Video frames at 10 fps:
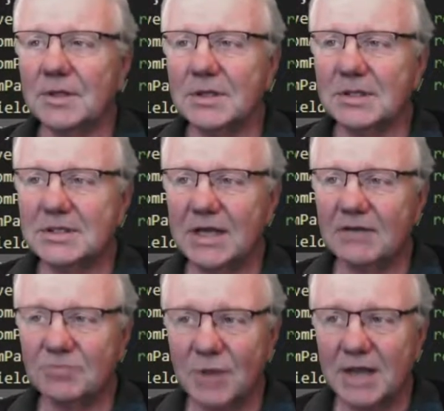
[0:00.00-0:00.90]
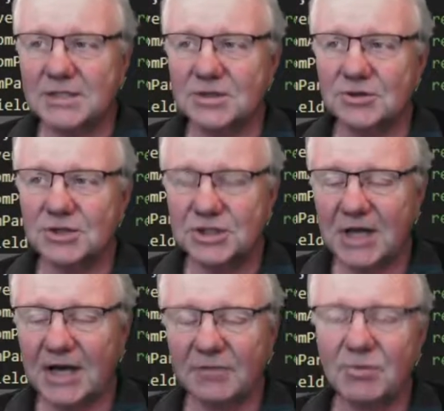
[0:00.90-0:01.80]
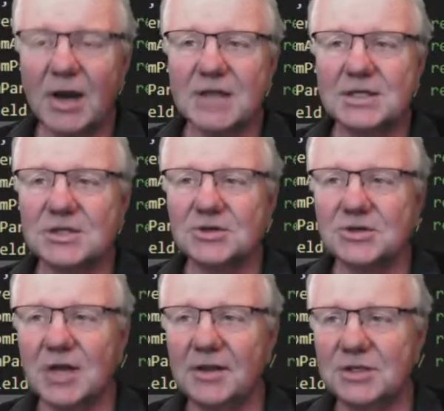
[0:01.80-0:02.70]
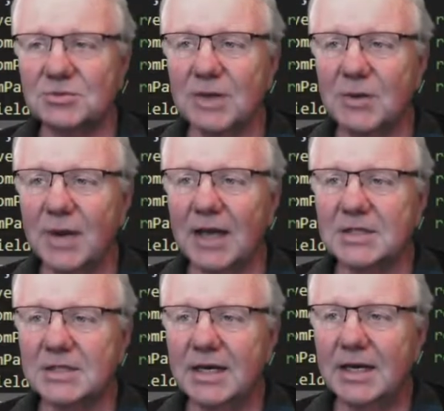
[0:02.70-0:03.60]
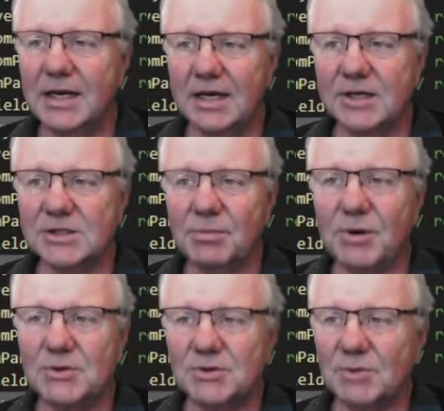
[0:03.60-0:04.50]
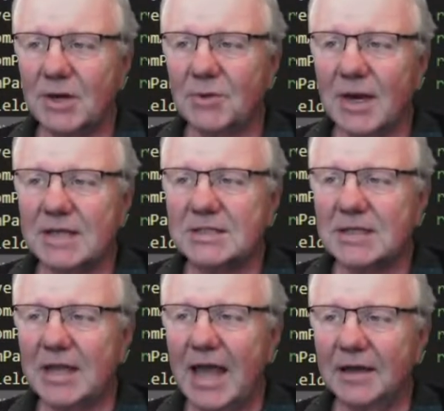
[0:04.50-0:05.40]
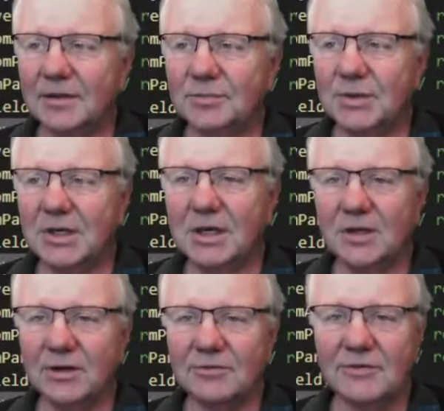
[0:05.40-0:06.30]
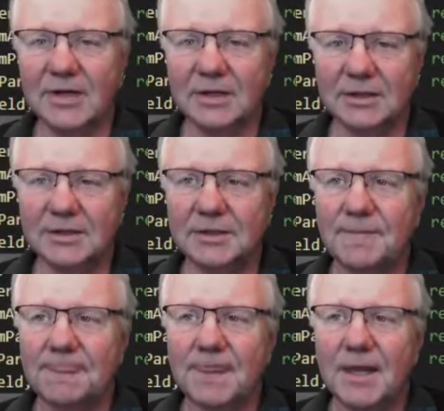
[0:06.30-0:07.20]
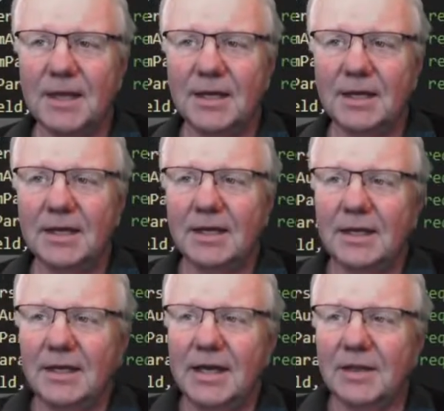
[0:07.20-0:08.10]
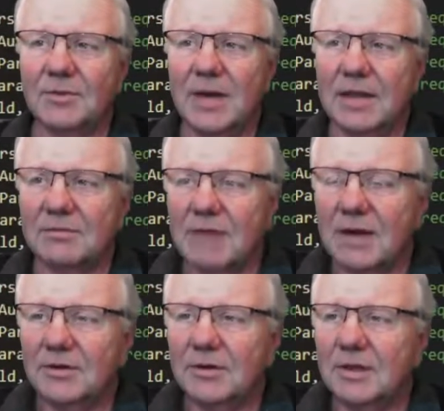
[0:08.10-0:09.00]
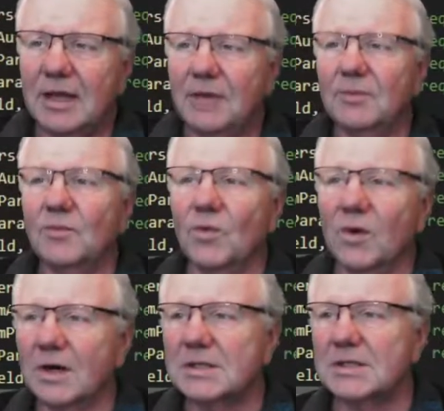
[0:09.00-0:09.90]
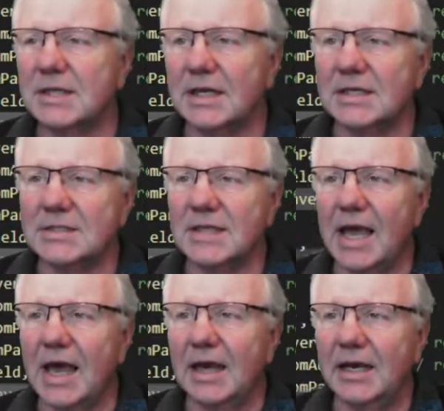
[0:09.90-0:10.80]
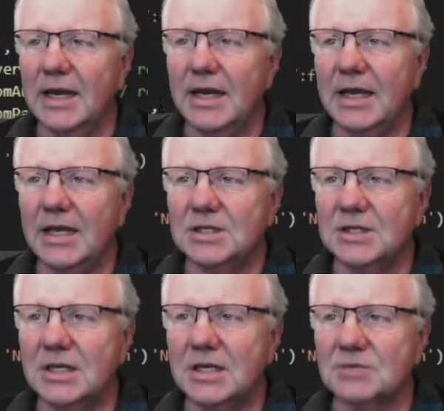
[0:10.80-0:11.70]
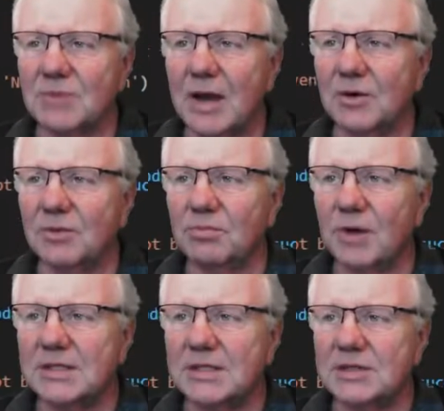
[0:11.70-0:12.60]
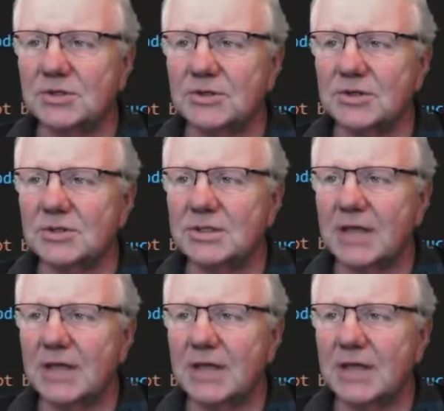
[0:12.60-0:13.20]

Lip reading: set of processors, chain of processors on this request. Here's a post request to that particular field. Now the way the router thing works is that each of these router processors